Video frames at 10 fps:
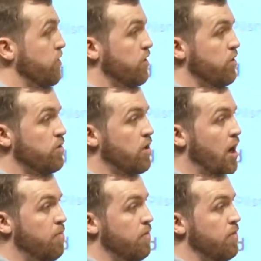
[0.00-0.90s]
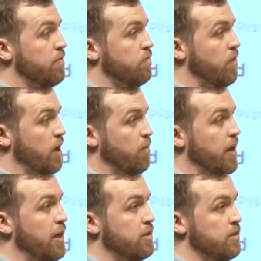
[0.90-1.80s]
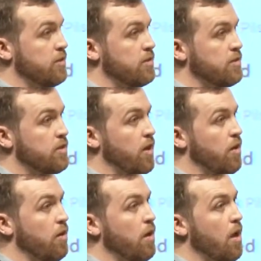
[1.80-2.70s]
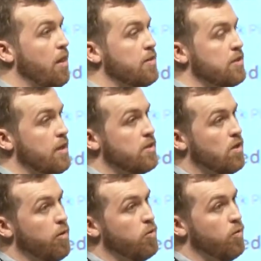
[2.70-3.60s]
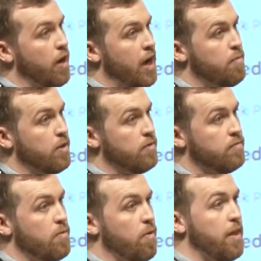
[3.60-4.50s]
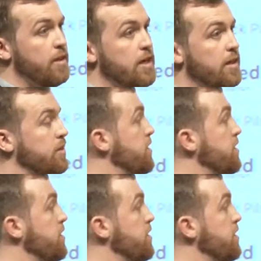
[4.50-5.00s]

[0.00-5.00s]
to a new type of recommendations. So there's another type called collaborative. And what that does